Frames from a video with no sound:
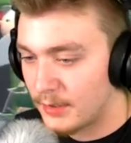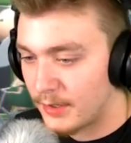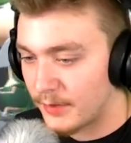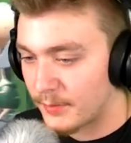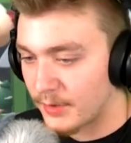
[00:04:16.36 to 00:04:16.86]

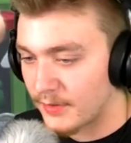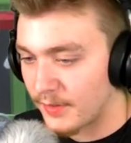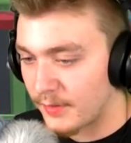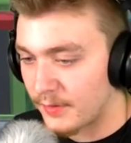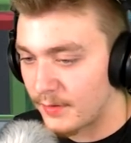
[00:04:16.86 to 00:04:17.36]
Alright, so we're gonna get
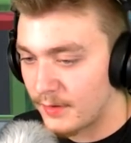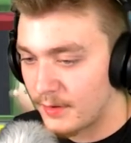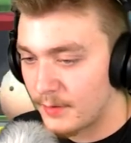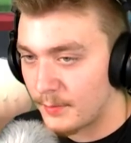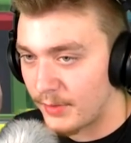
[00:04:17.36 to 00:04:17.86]
this
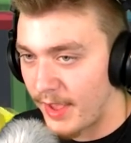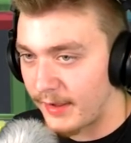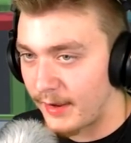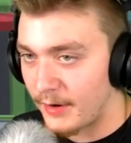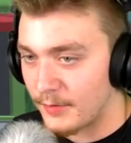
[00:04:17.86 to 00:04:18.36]

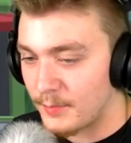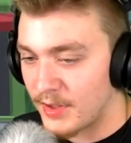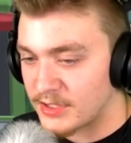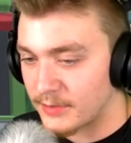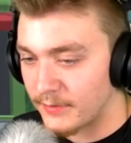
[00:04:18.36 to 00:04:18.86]
black-haired
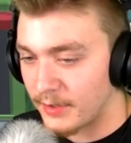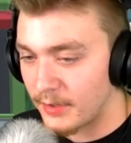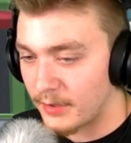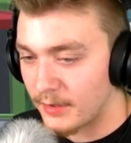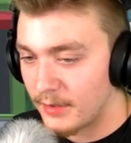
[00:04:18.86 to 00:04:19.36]
bitch over
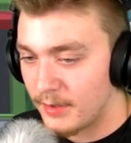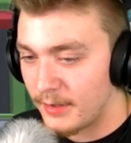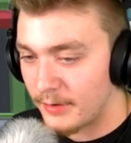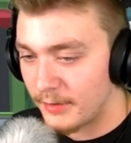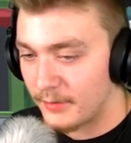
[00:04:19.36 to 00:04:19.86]
here
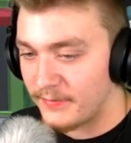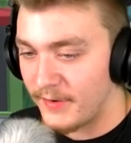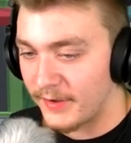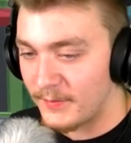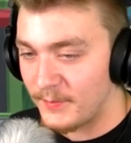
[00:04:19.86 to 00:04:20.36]
and our little
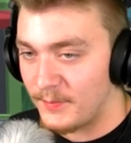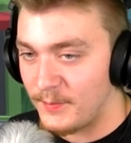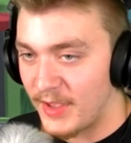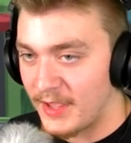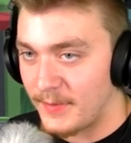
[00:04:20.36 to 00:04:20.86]
fucking
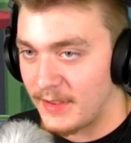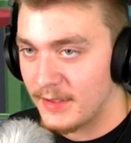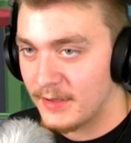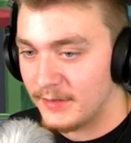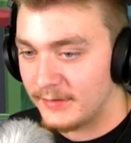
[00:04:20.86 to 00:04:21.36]
baby,
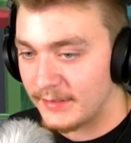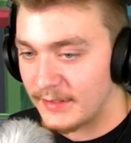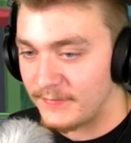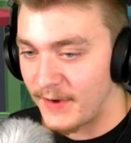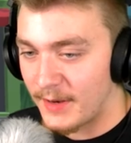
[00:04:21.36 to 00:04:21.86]

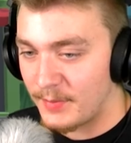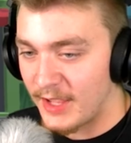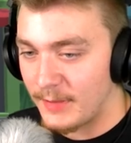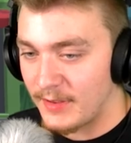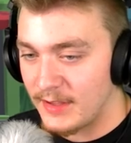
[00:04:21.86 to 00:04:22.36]
dignified
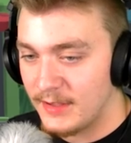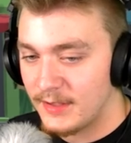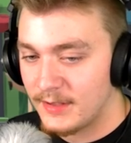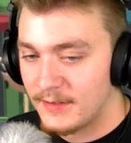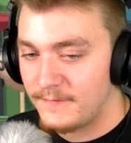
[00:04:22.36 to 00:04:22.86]
baby.
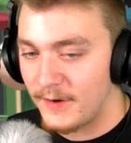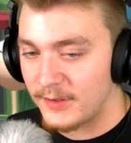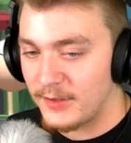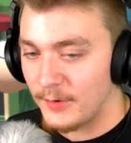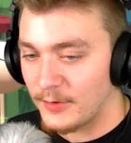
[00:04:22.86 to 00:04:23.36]

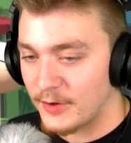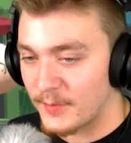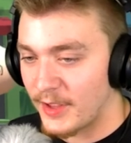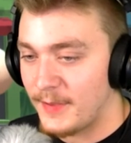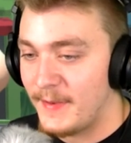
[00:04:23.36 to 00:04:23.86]
Fuck you and your
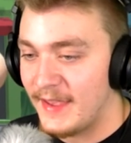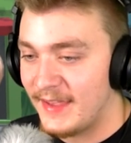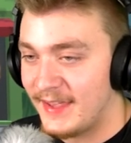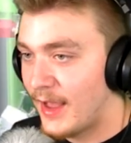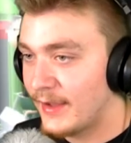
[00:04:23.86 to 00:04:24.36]

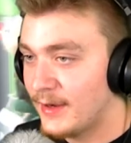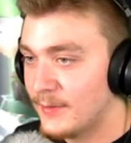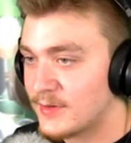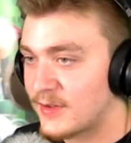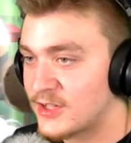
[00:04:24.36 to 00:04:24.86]
baby. I like how
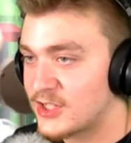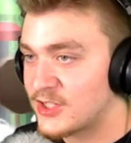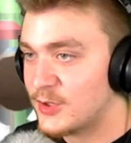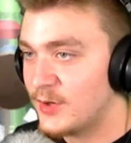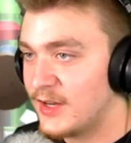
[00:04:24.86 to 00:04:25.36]
I'm just
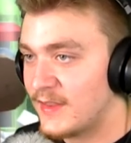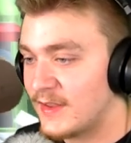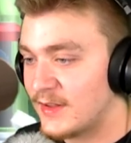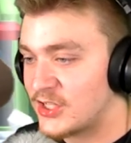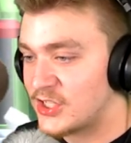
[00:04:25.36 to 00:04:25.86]
shooting
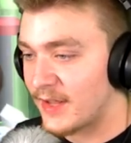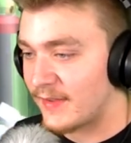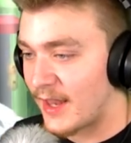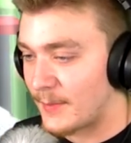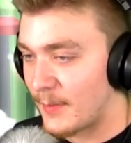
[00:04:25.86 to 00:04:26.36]
these
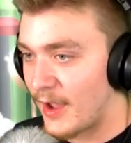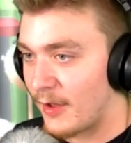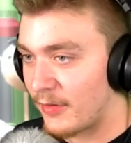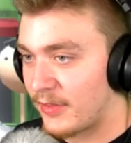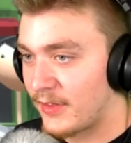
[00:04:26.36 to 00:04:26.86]
shits out of my
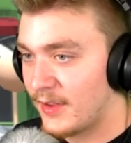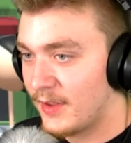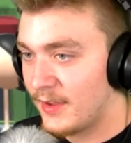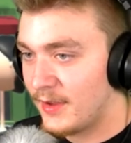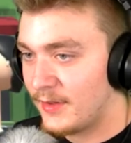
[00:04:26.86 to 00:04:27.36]
mouth.
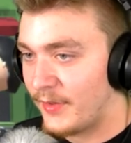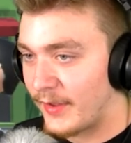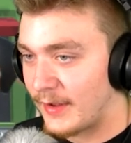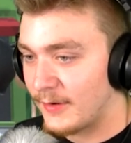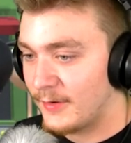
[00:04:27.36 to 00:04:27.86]

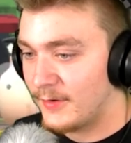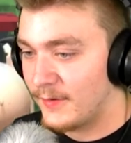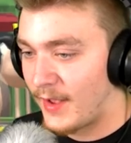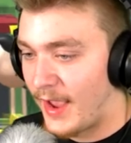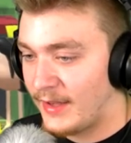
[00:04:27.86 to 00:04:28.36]
Like,
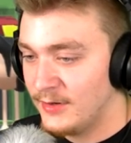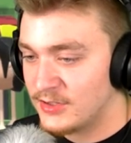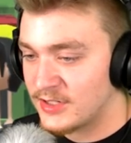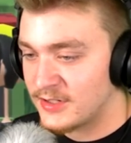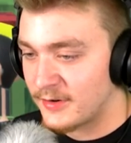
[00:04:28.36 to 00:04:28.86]
I knew
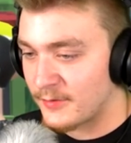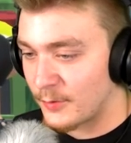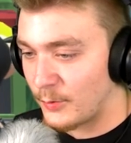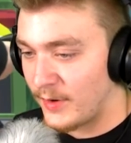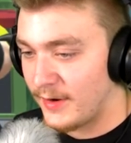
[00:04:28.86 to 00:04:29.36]
gingers
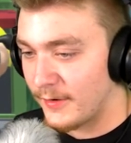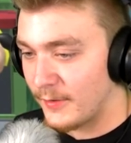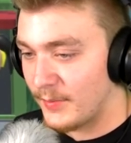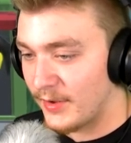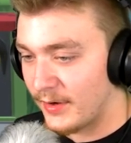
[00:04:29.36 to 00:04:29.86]
were
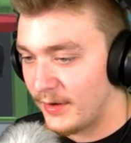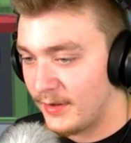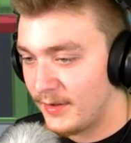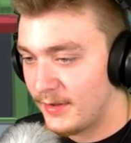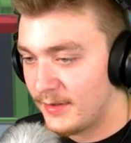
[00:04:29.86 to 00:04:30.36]
weird, but
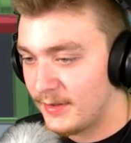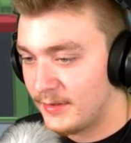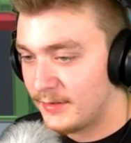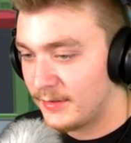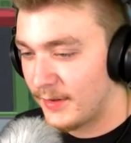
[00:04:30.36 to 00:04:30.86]

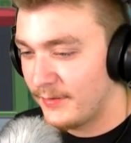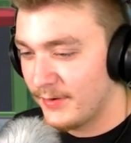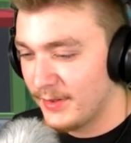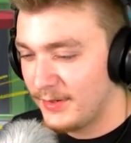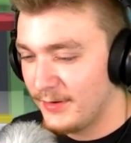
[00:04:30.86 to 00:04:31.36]
do they
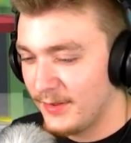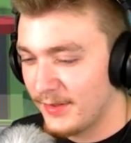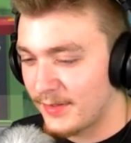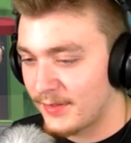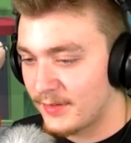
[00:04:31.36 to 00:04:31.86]
really do
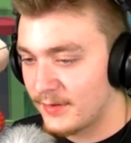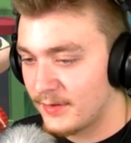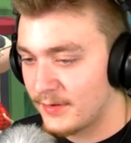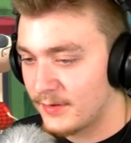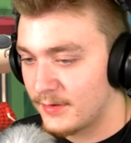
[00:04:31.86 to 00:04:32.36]
this?
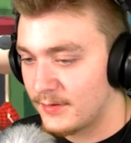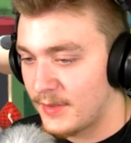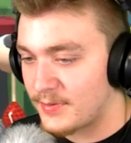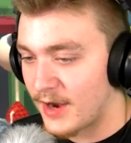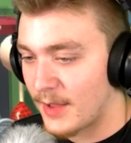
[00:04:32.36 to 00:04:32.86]

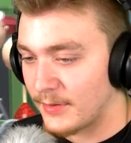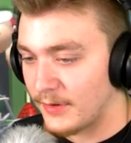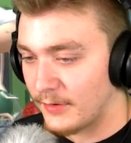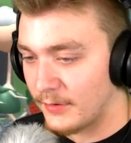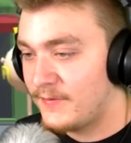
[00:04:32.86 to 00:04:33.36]
They probably
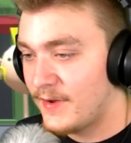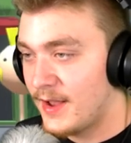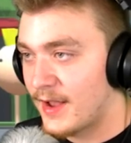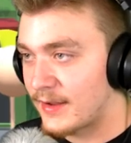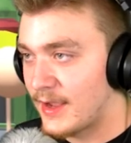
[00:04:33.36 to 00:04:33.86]
do.
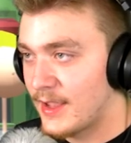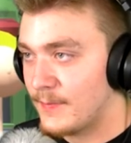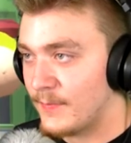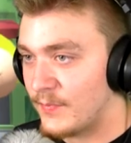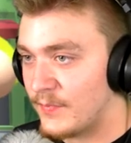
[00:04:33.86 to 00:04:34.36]
Fuck, I
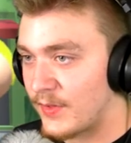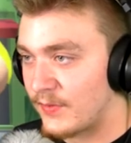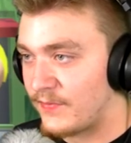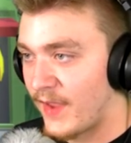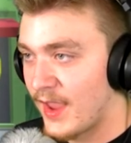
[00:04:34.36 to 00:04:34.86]
am
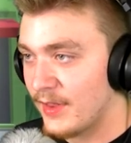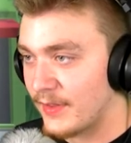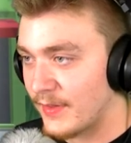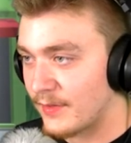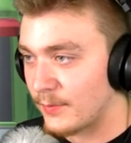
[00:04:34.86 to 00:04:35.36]
just
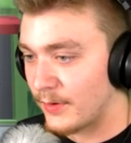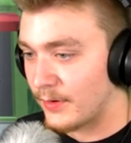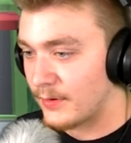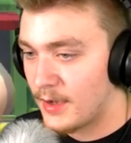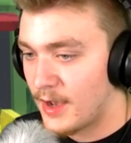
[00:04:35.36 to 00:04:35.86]
failing this one.
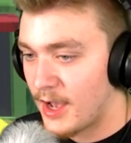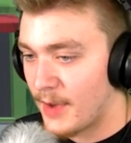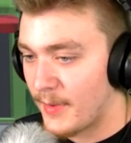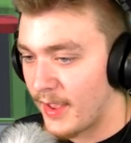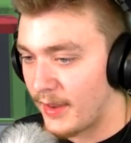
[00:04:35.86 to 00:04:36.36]
Oh
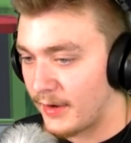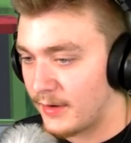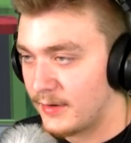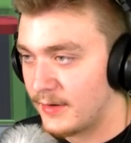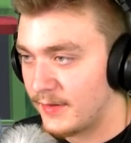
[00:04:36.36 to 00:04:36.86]
man,
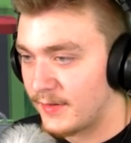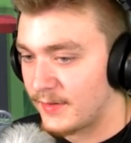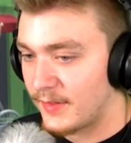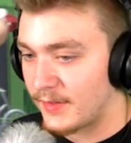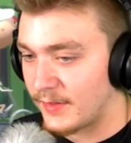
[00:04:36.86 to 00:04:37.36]
this is
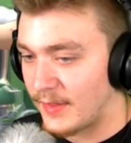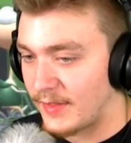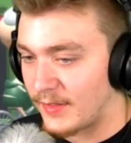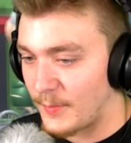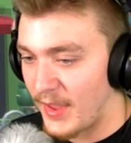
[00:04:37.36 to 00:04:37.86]
this is
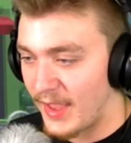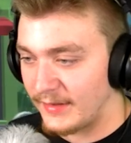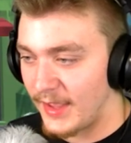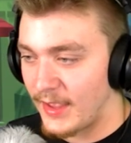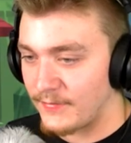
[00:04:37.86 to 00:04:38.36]
this is a bad
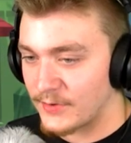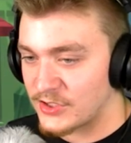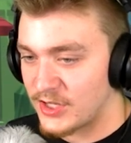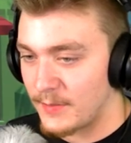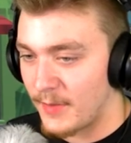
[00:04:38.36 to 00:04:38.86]
day for
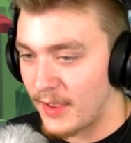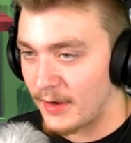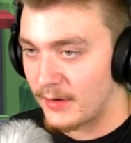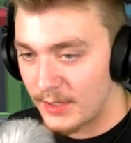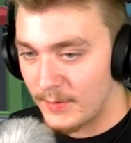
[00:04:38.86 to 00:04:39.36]
shit,
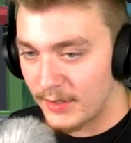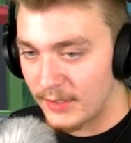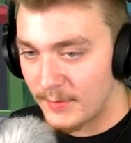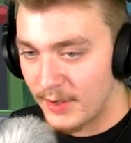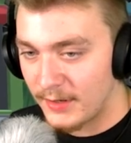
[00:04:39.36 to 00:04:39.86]
man. Come on,
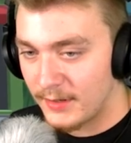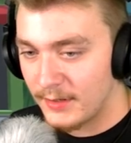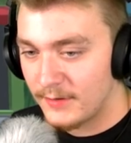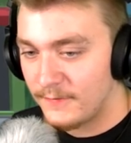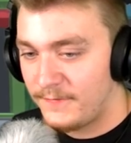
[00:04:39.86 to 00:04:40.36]
come on.
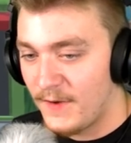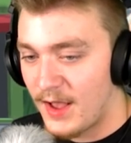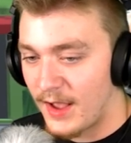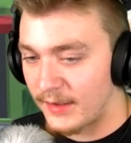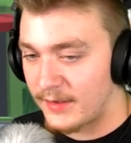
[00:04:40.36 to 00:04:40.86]

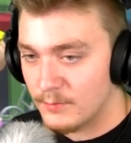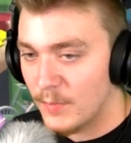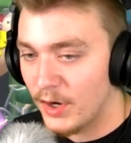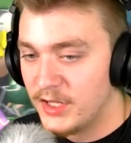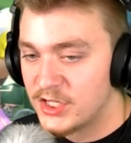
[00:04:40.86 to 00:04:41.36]
Fuck.
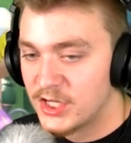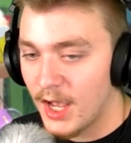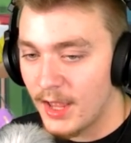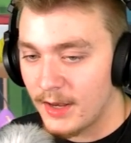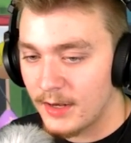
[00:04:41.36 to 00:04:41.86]
Money
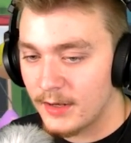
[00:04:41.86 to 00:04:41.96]
shot.